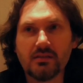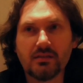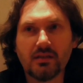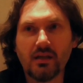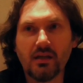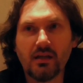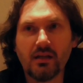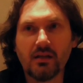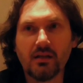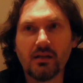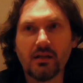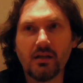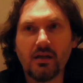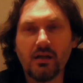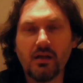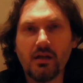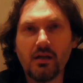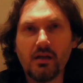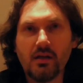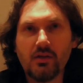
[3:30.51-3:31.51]
And
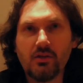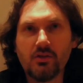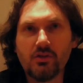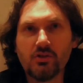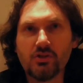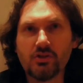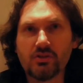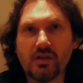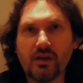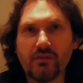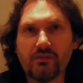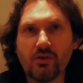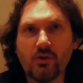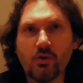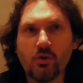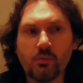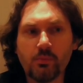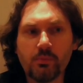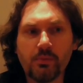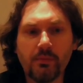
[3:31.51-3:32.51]
you just have to
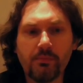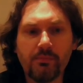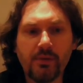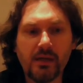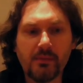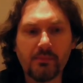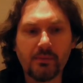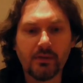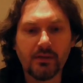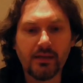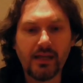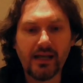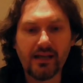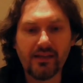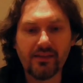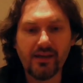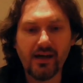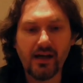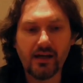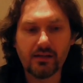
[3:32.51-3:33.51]
hope that people
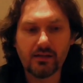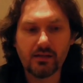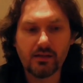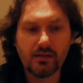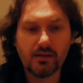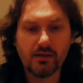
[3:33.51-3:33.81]
like that